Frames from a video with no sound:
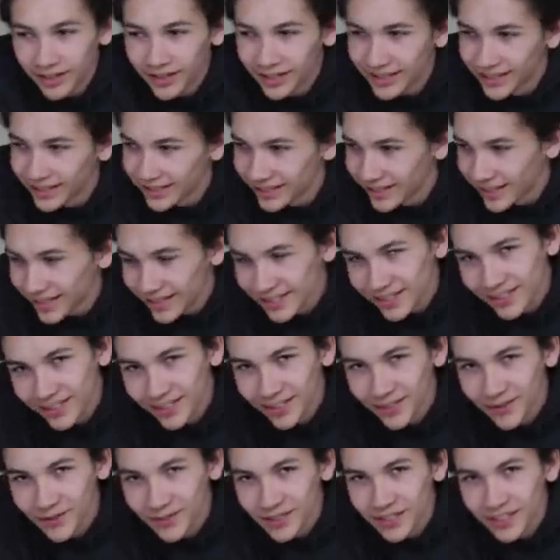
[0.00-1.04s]
And he
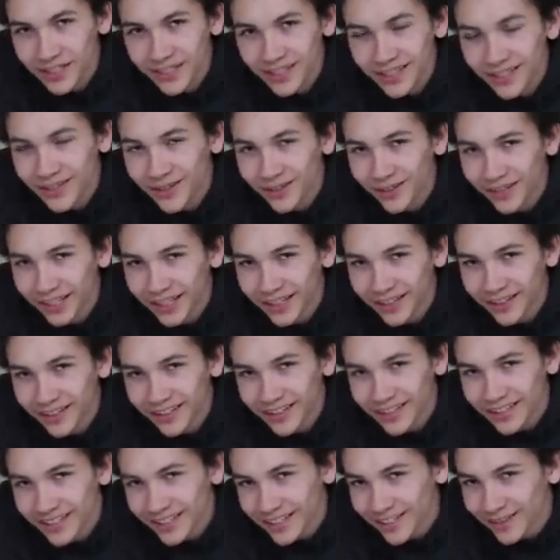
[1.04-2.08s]
actually knows the entire layout
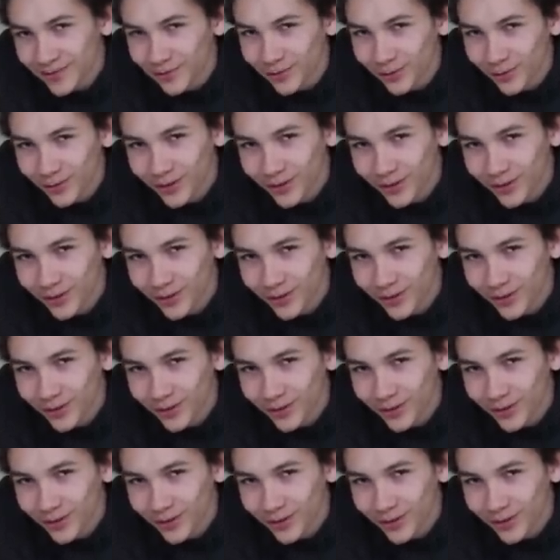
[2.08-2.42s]
of the second